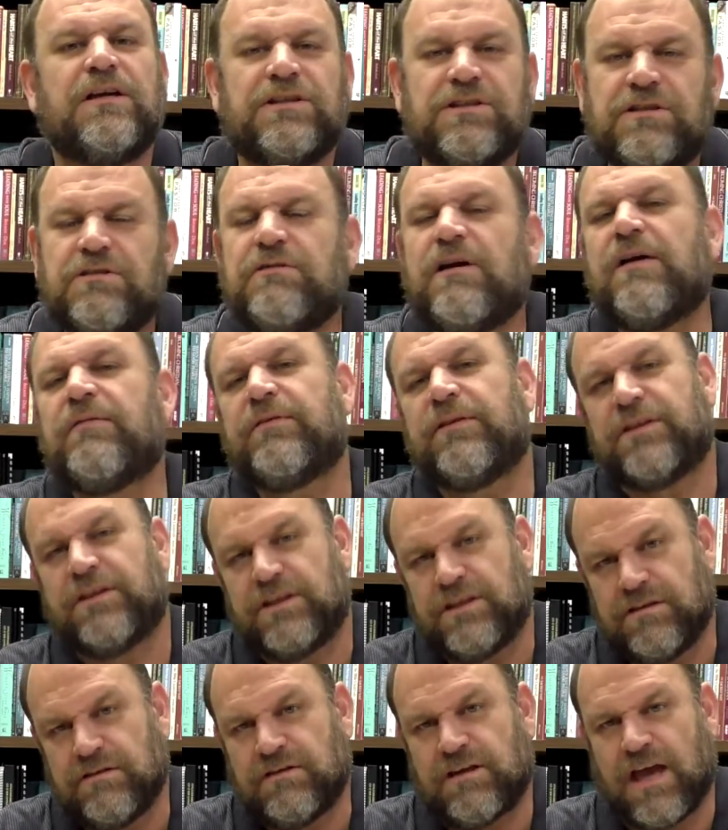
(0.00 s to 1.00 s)
do
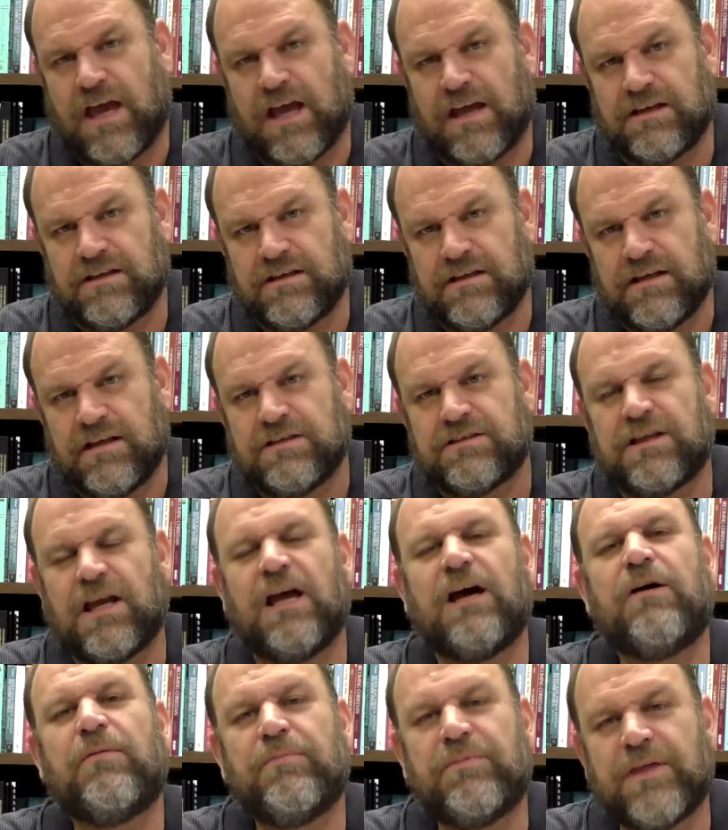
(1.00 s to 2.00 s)
everything you can to
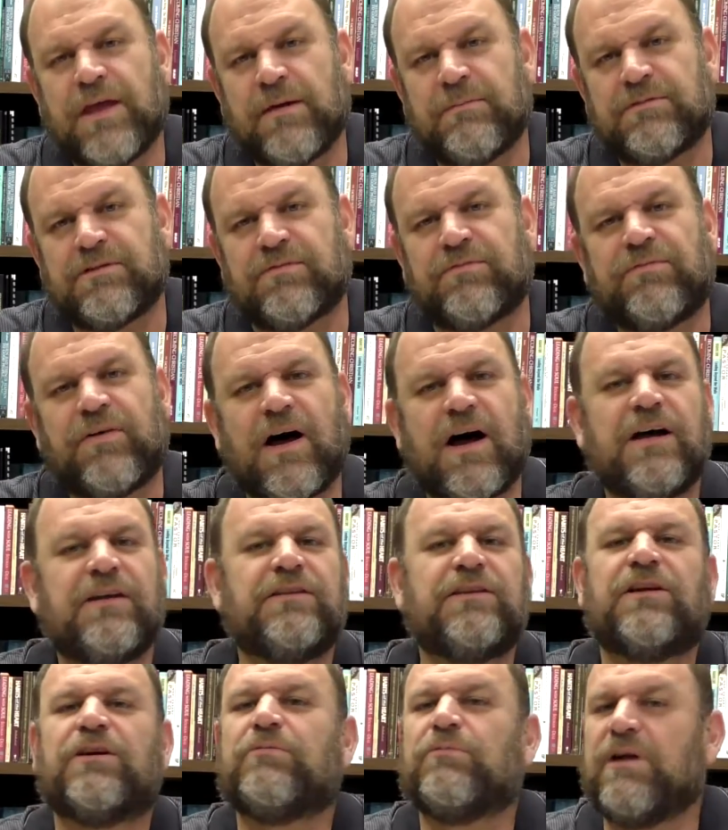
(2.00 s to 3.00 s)
help them to
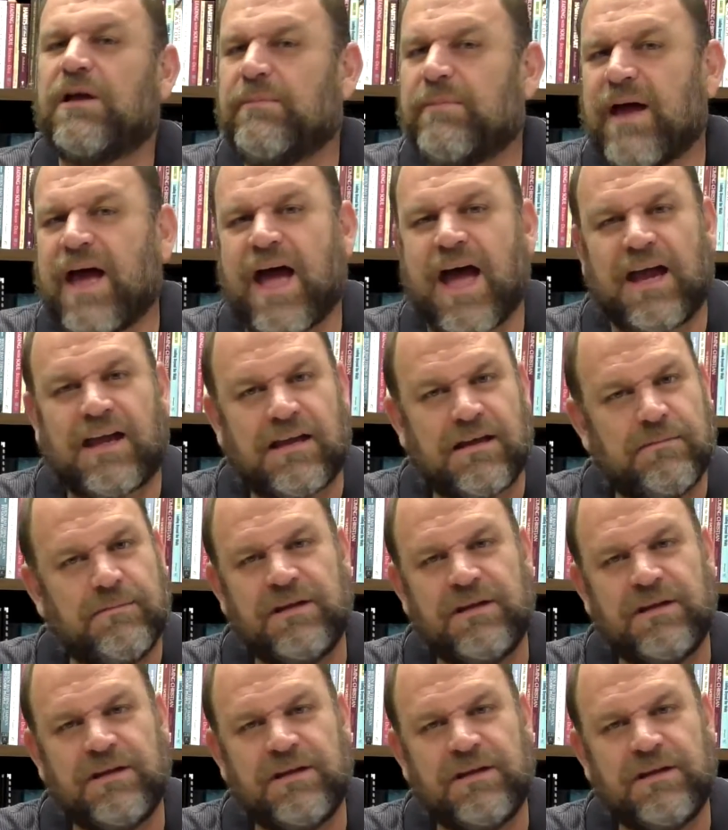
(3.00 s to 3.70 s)
find their way back.